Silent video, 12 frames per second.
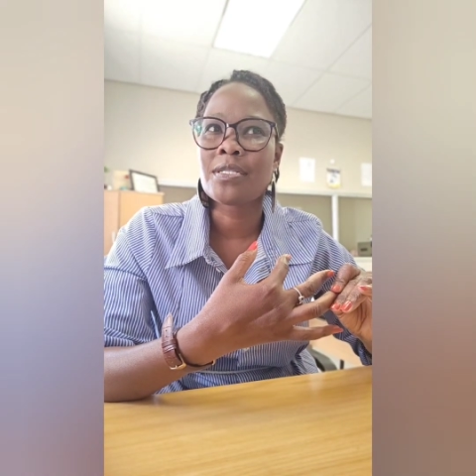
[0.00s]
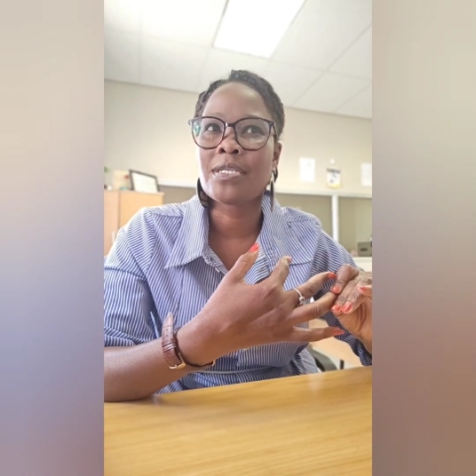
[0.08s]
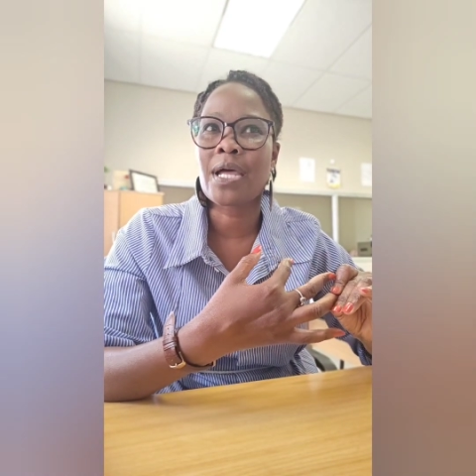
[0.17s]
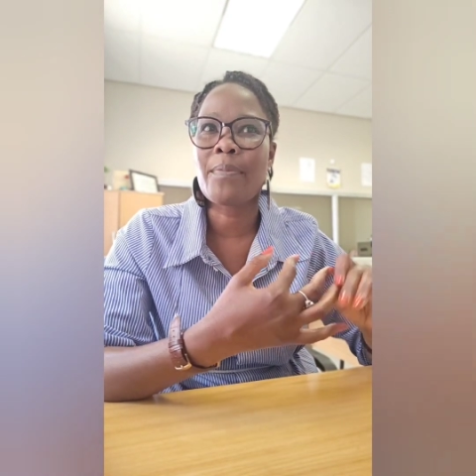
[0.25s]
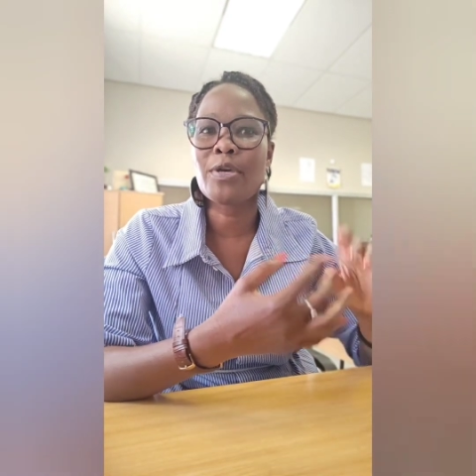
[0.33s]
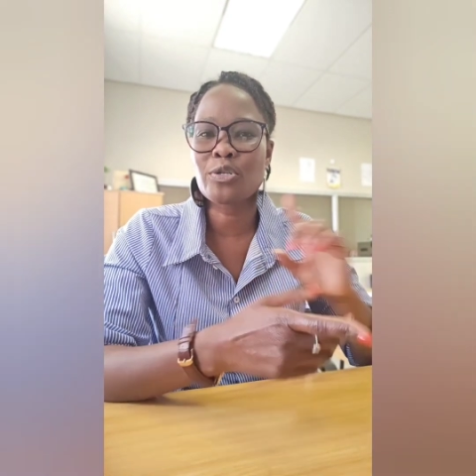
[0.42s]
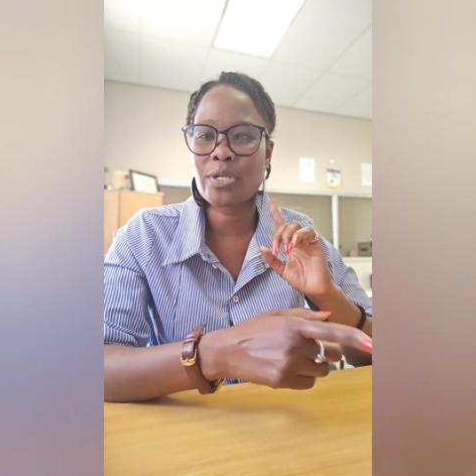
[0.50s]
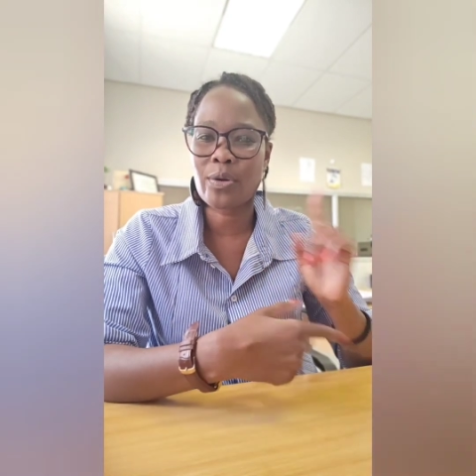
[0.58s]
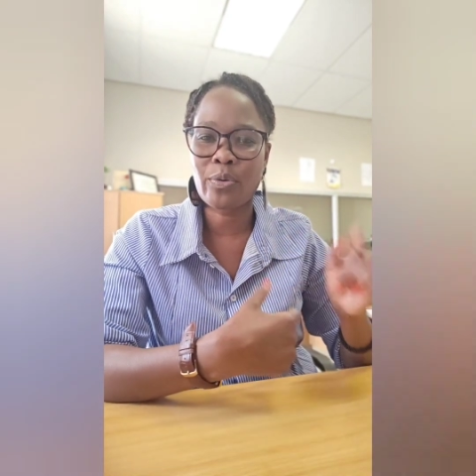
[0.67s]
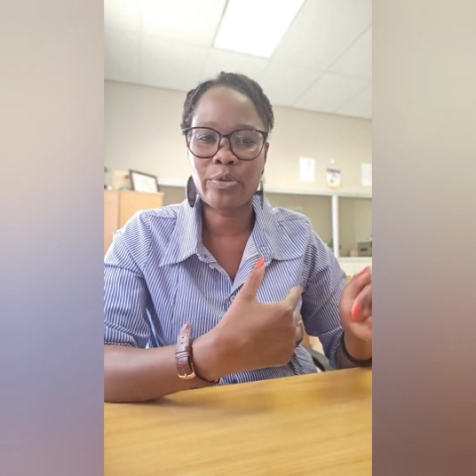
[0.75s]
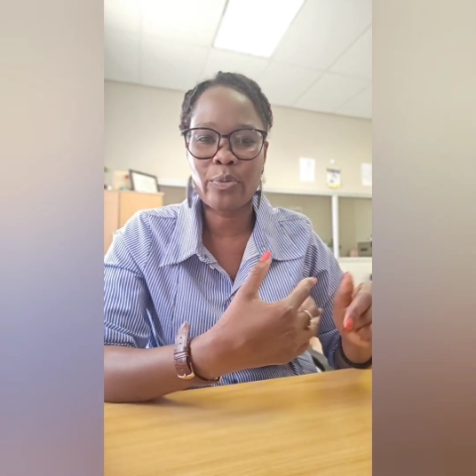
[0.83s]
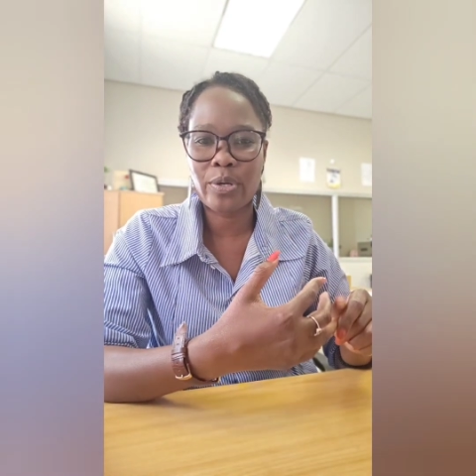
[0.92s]
make sure that
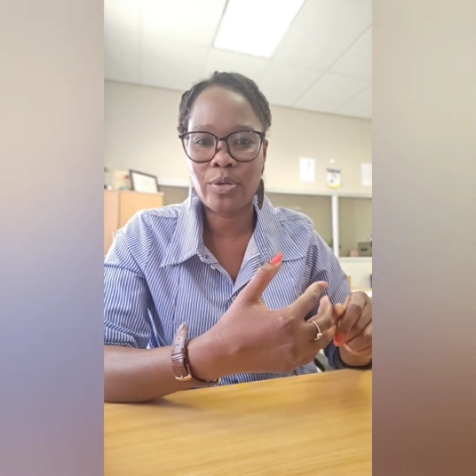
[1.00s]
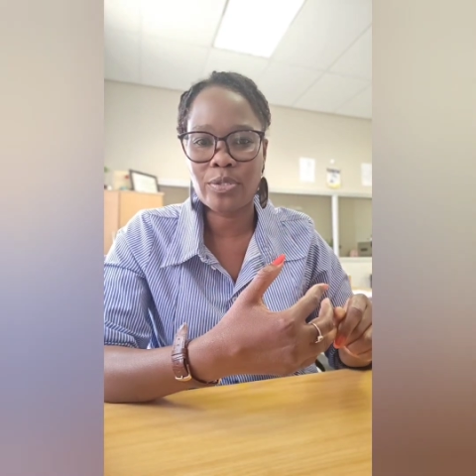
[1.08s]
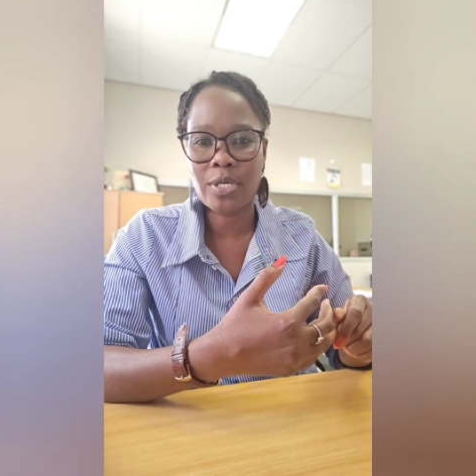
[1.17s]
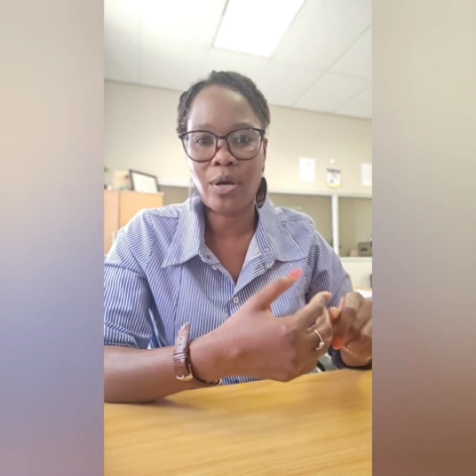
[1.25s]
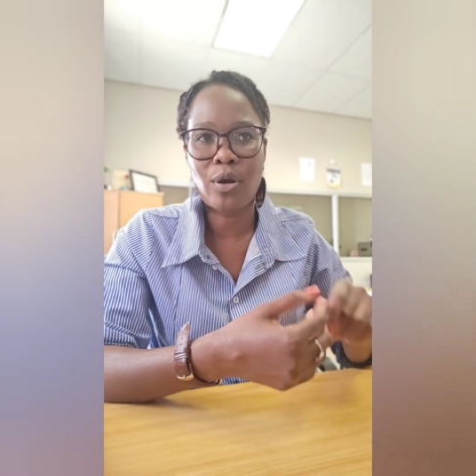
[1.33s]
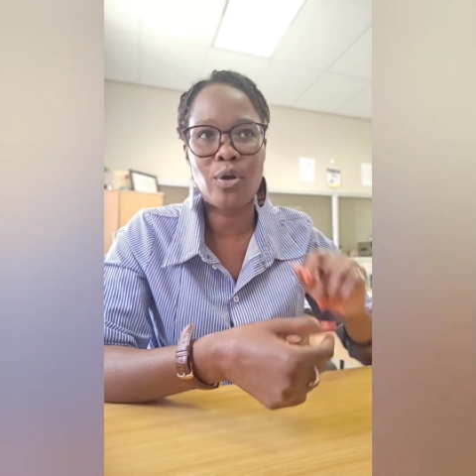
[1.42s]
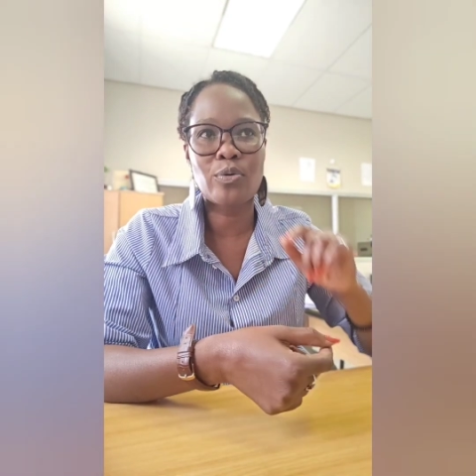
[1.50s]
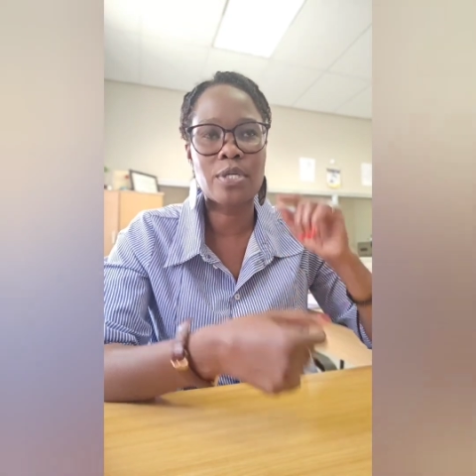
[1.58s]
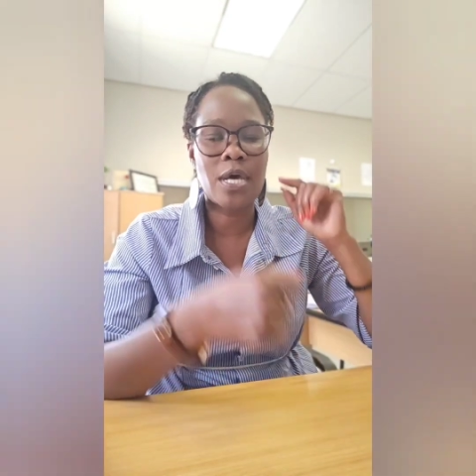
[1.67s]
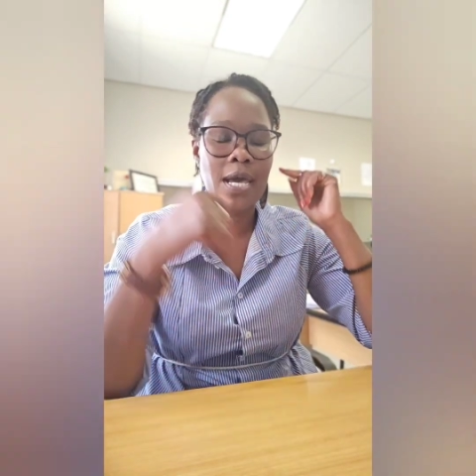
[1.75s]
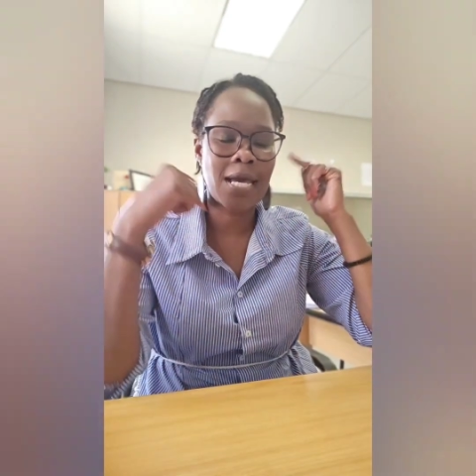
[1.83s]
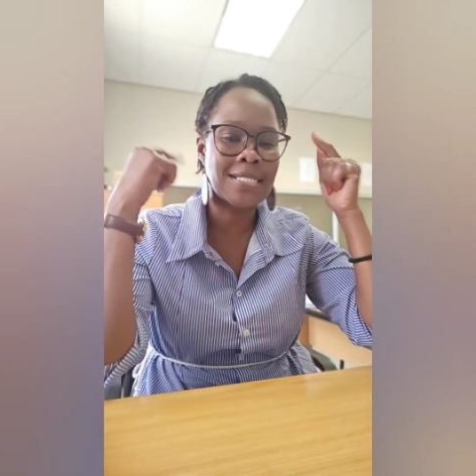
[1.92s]
all the windows are closed?
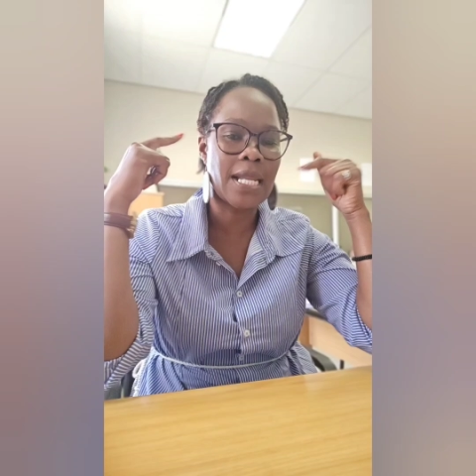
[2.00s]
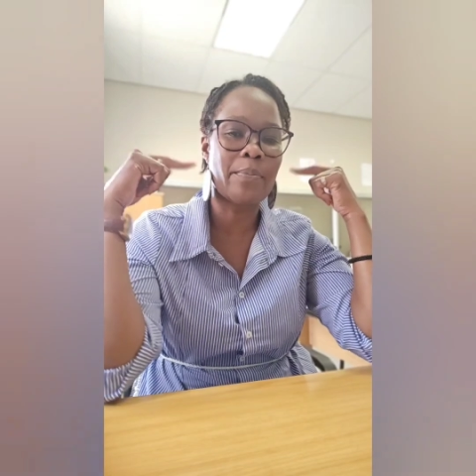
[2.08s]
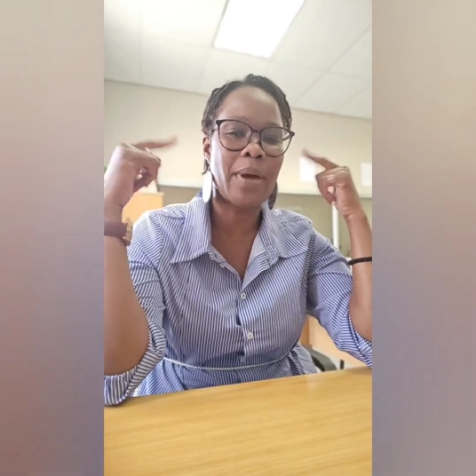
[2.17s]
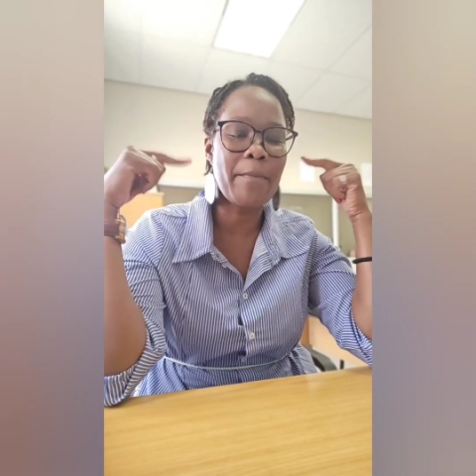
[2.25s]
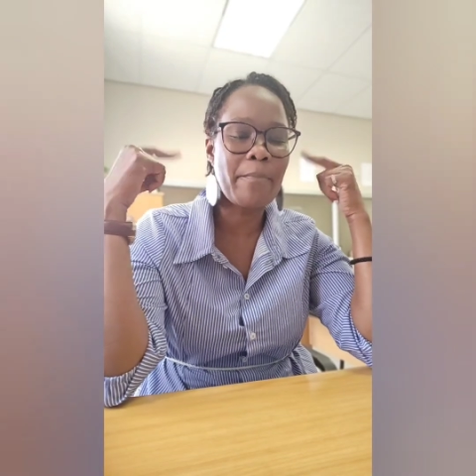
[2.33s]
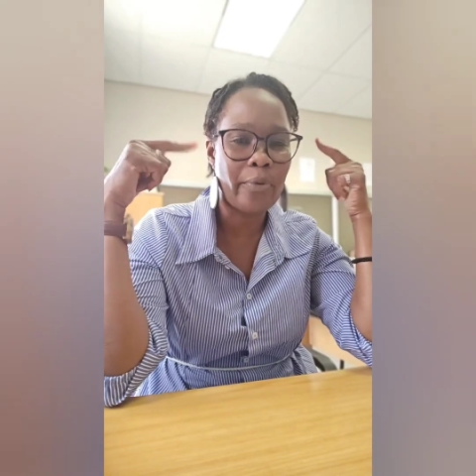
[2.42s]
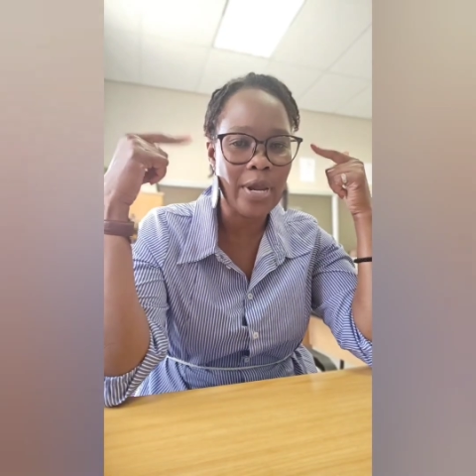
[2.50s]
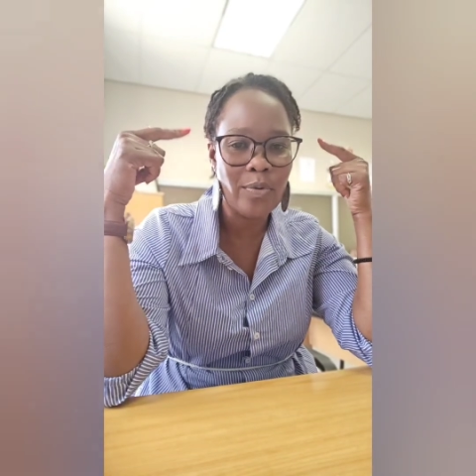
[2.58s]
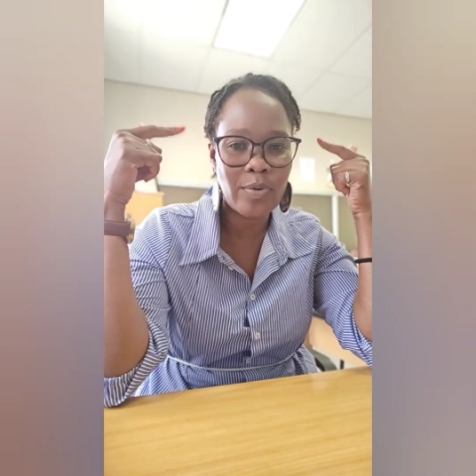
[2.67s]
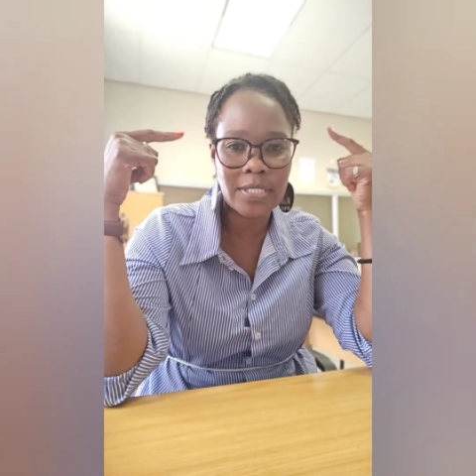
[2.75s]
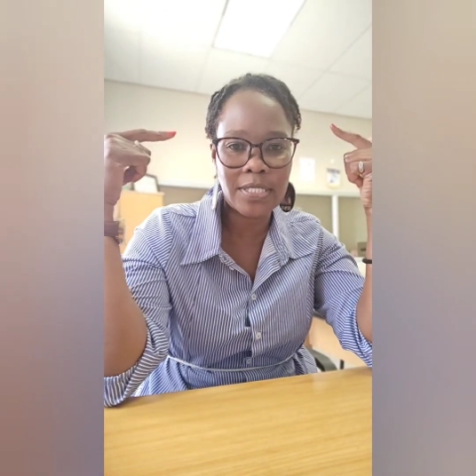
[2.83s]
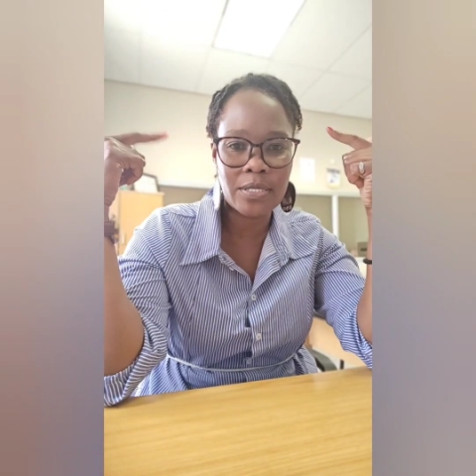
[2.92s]
It's like my brain
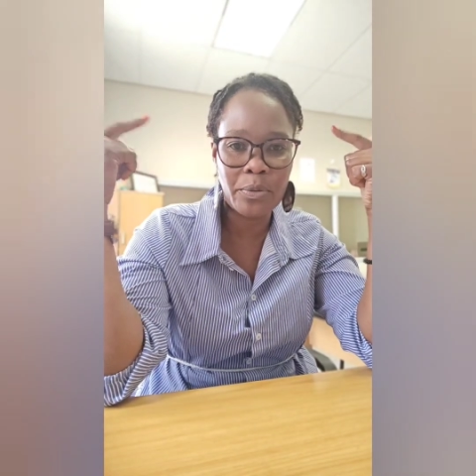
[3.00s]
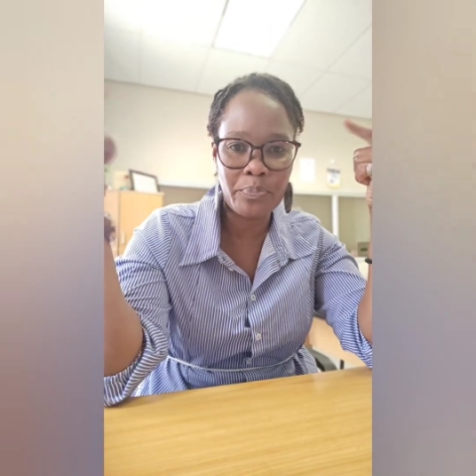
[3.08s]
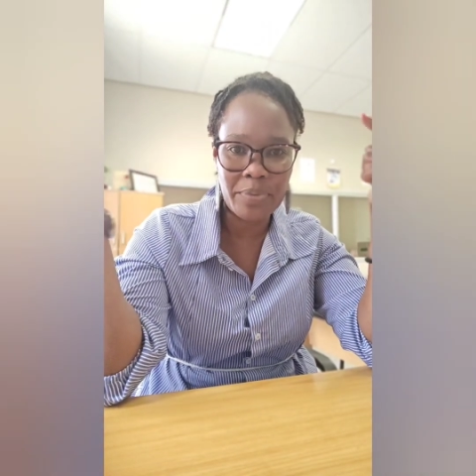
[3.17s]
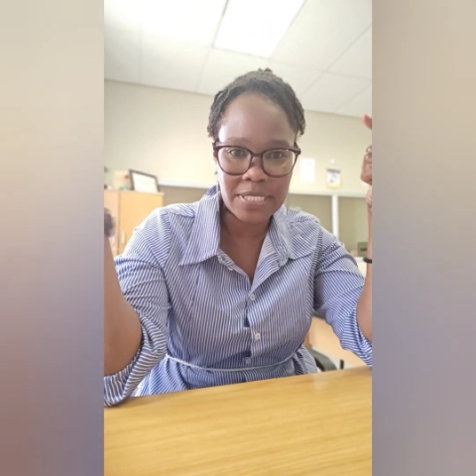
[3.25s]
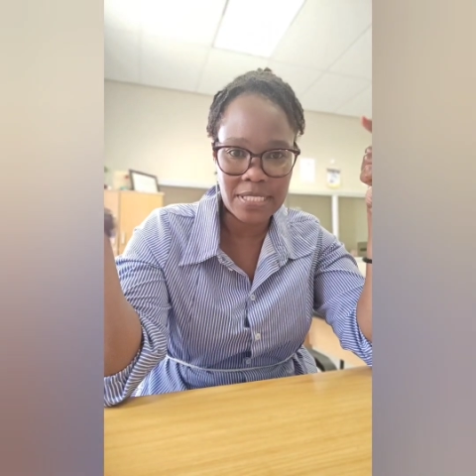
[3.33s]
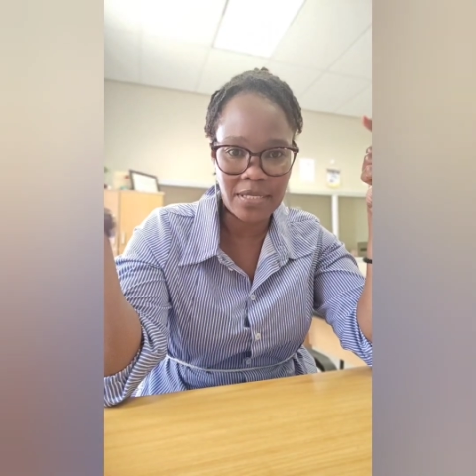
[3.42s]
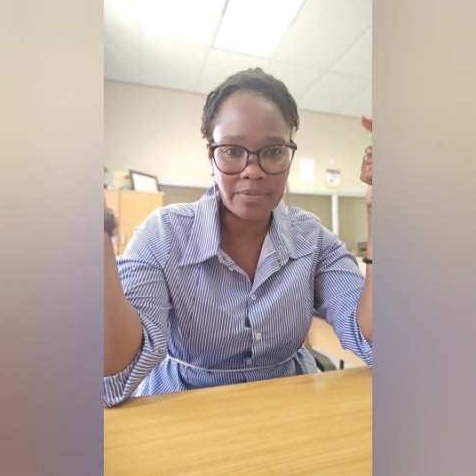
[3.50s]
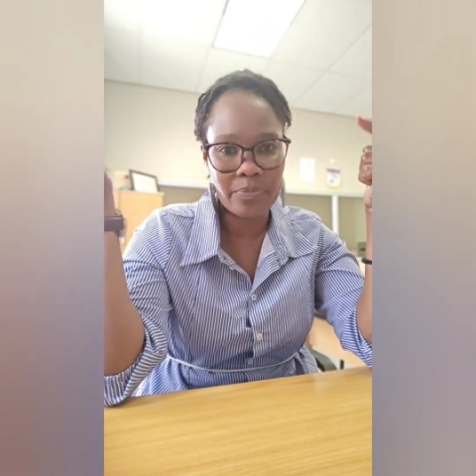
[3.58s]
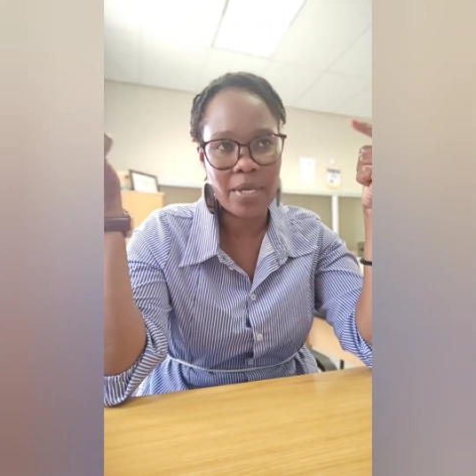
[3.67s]
was still busy.